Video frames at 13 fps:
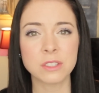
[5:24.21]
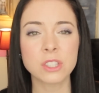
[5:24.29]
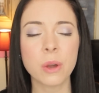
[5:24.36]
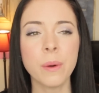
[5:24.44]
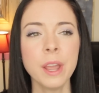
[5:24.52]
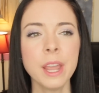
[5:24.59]

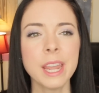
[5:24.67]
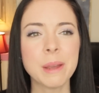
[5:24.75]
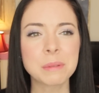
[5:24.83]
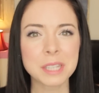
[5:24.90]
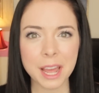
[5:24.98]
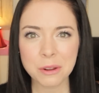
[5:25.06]
So
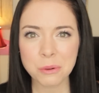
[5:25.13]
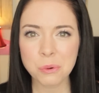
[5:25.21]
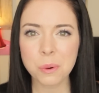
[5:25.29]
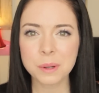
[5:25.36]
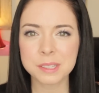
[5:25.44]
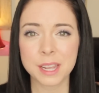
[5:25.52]
it was kind of
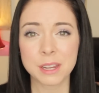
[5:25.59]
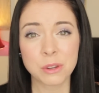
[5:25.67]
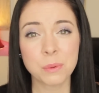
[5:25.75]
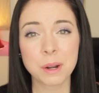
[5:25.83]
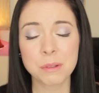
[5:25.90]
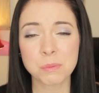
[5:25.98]
cool because I
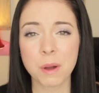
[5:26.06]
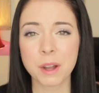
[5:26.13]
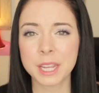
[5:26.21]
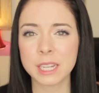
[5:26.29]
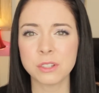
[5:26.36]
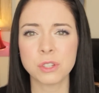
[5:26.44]
knew what I was
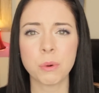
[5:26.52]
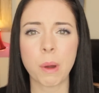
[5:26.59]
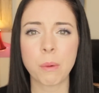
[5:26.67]
walking into.